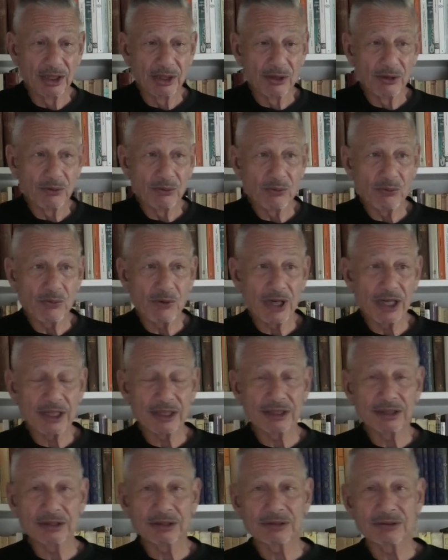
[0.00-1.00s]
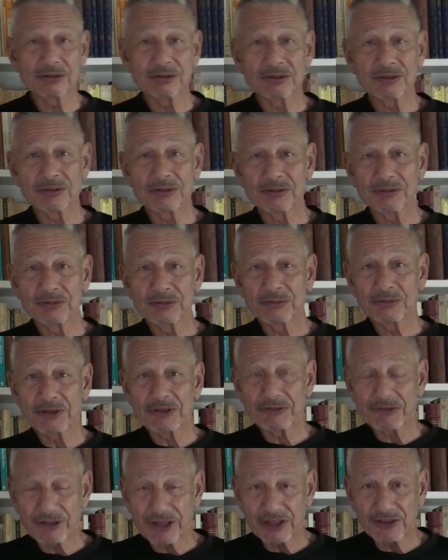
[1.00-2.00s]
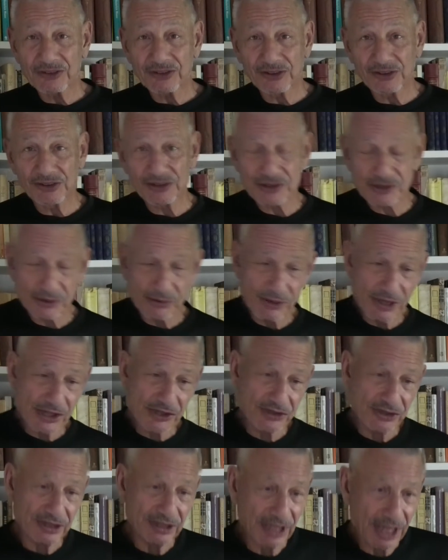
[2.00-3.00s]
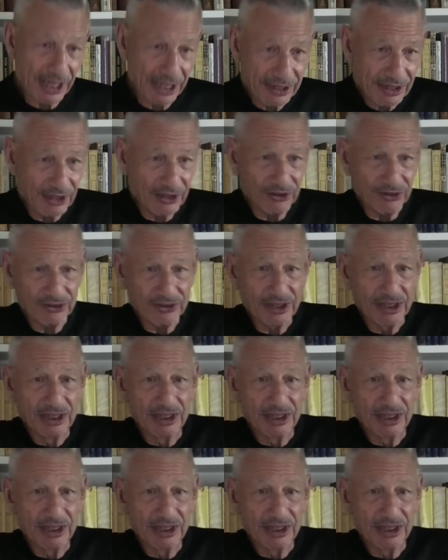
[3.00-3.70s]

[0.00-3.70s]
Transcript: When we face a situation like this,